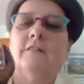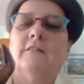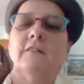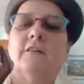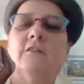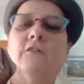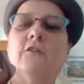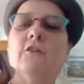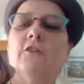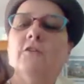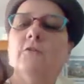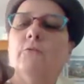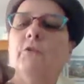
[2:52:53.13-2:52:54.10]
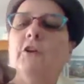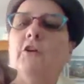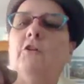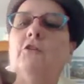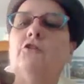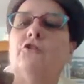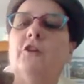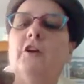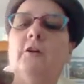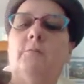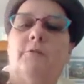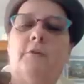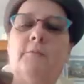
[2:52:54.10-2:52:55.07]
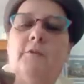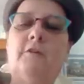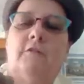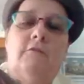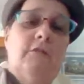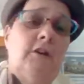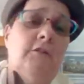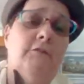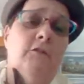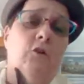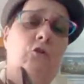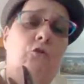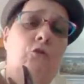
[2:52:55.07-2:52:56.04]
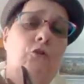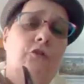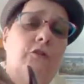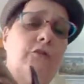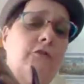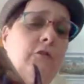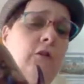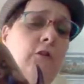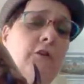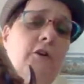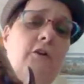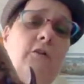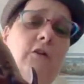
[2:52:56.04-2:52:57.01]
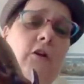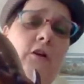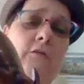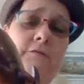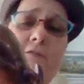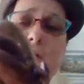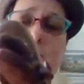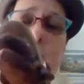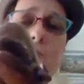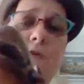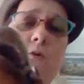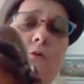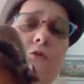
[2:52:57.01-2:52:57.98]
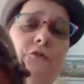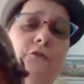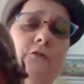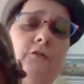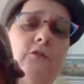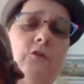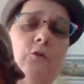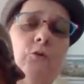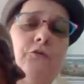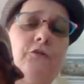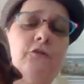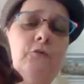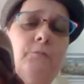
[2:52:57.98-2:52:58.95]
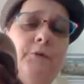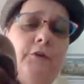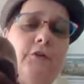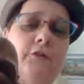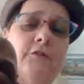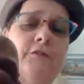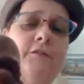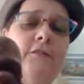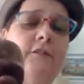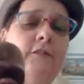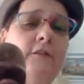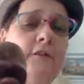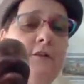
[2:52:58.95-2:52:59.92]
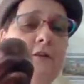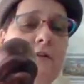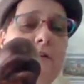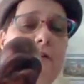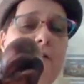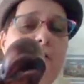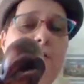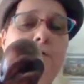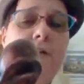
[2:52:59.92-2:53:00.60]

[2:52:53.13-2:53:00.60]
and they're in really good shape. I mean, even the corks are still there. A lot of times those those disappear. Mm-hmm. A lot of